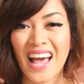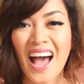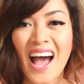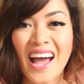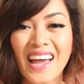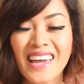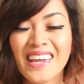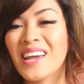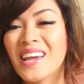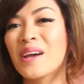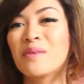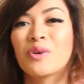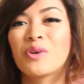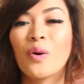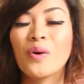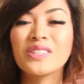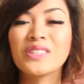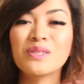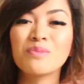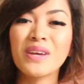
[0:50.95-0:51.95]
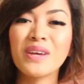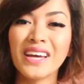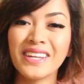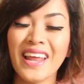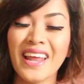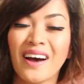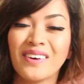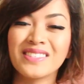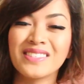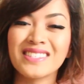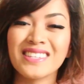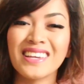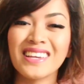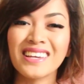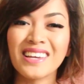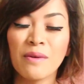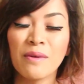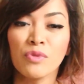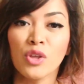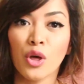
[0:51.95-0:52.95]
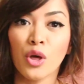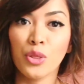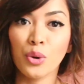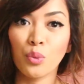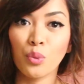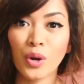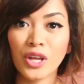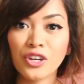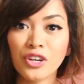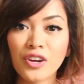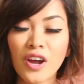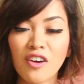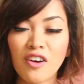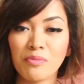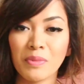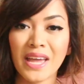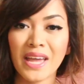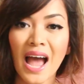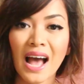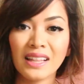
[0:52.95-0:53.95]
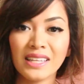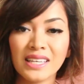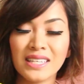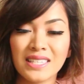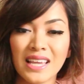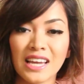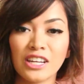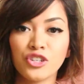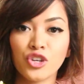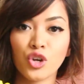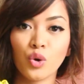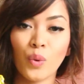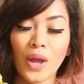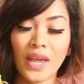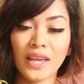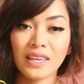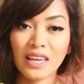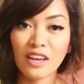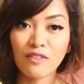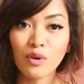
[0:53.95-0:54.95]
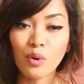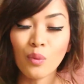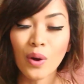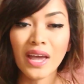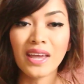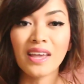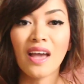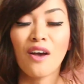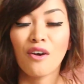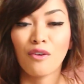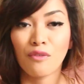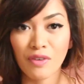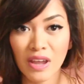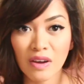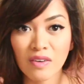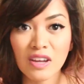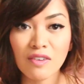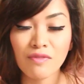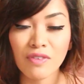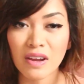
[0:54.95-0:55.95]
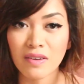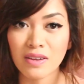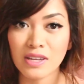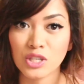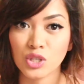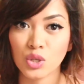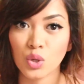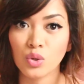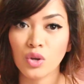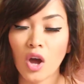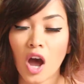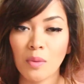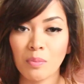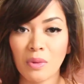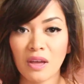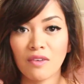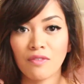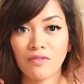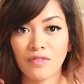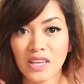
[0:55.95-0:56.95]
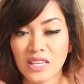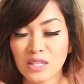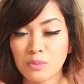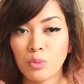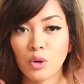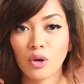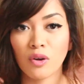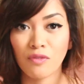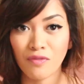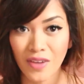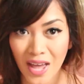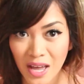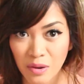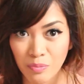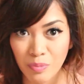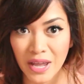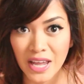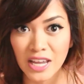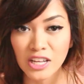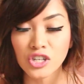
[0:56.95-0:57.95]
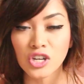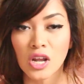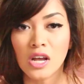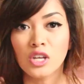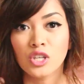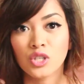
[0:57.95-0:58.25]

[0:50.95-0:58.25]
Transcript: I am going to be announcing the winner of my Alexander Wang giveaway very, very soon on my Facebook fan page.